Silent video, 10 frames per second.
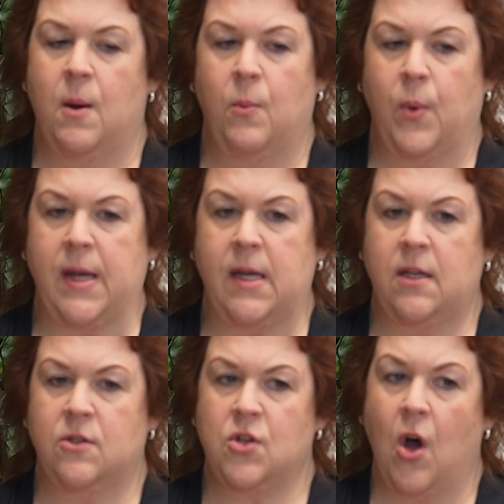
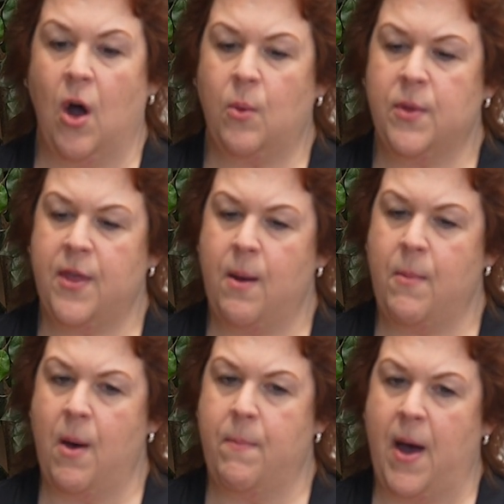We talk with
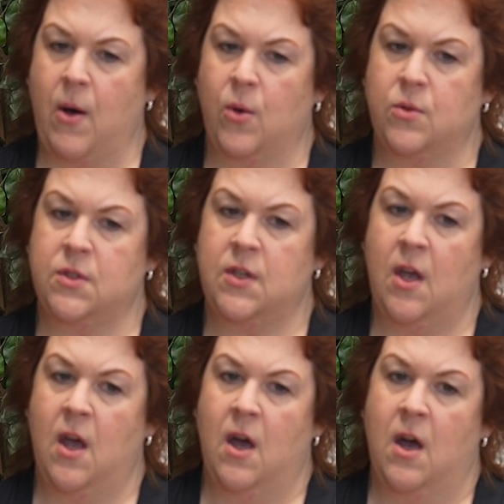them about
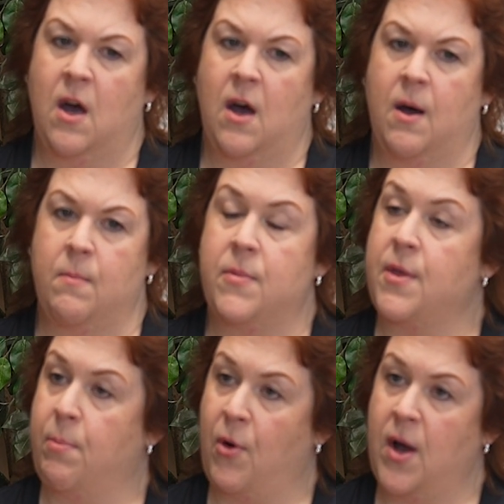
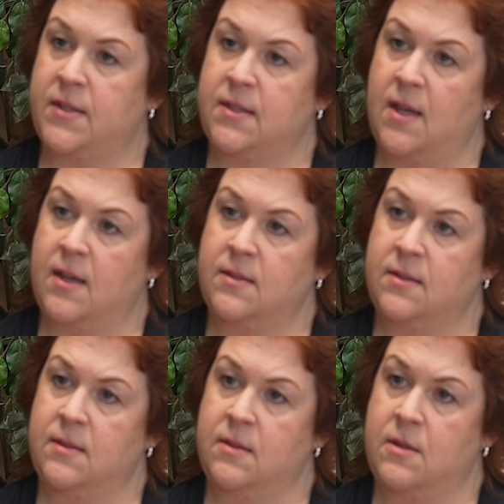the
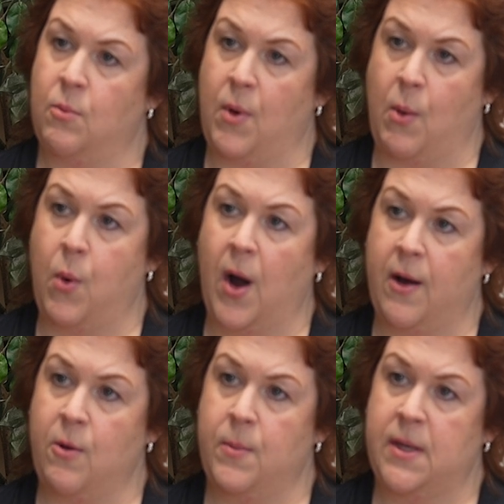process, the
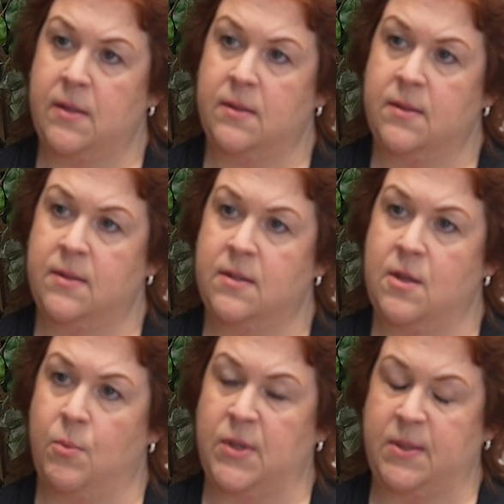requirements,
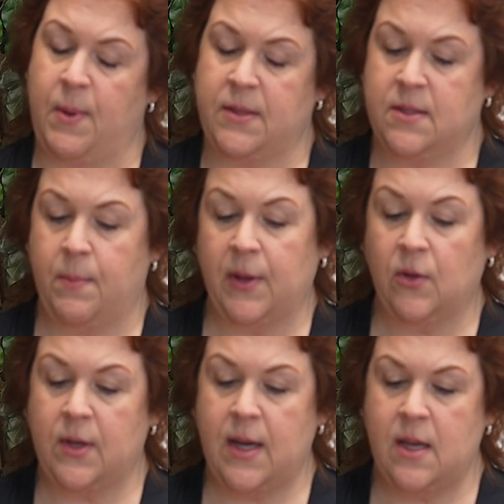the
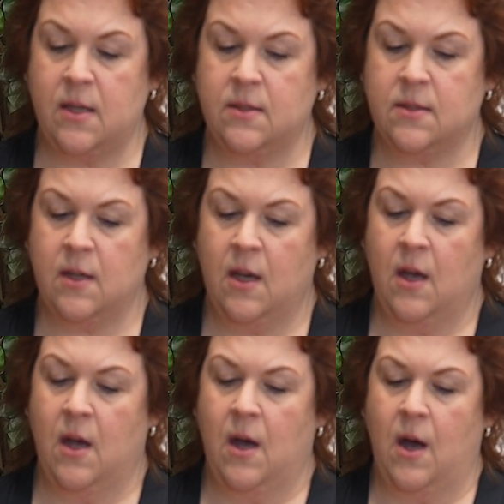responsibilities.
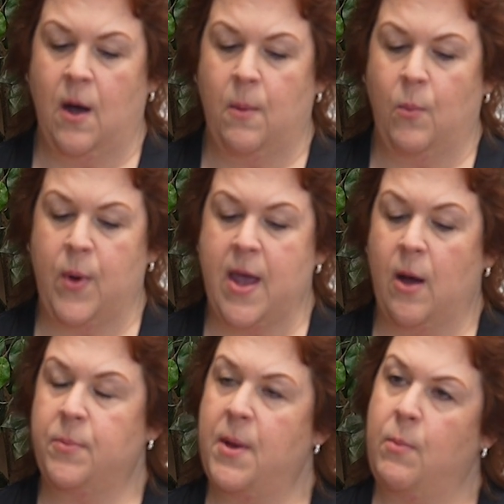We
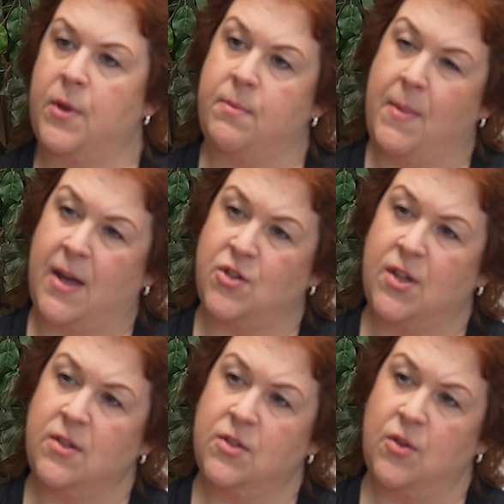help them with
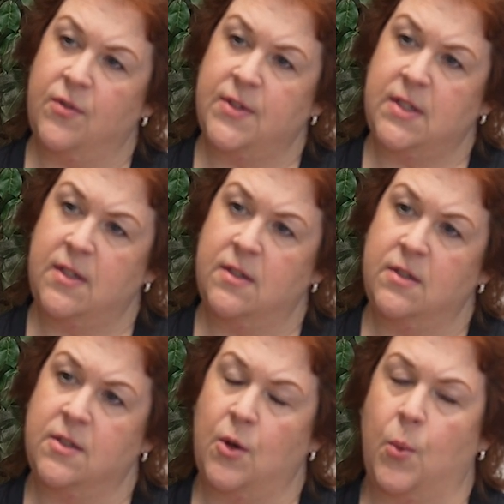matching
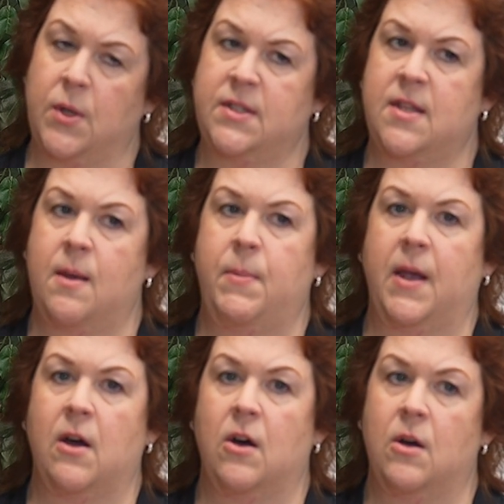services. So once they
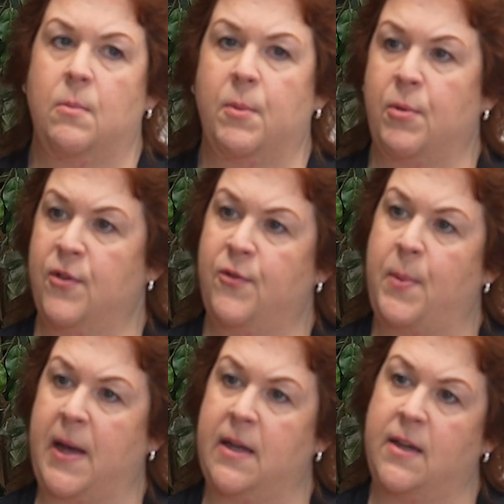become
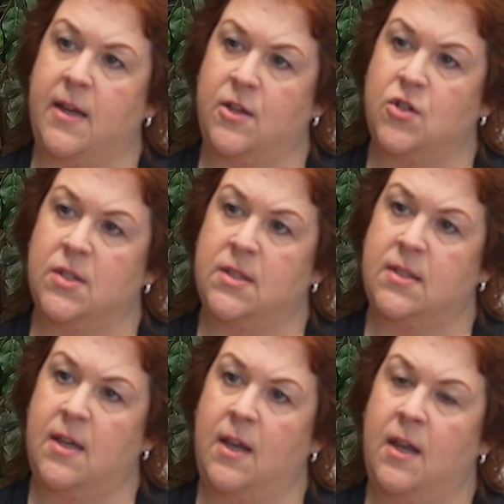approved by an
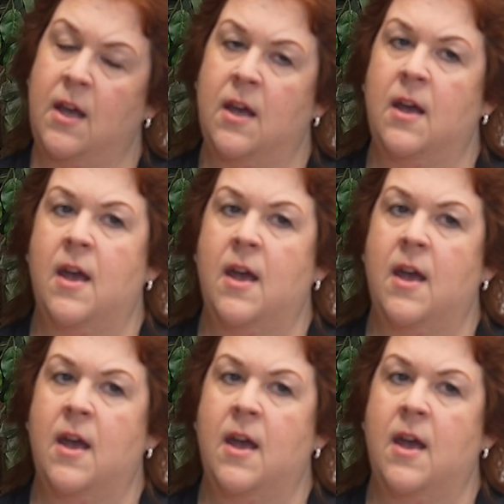agency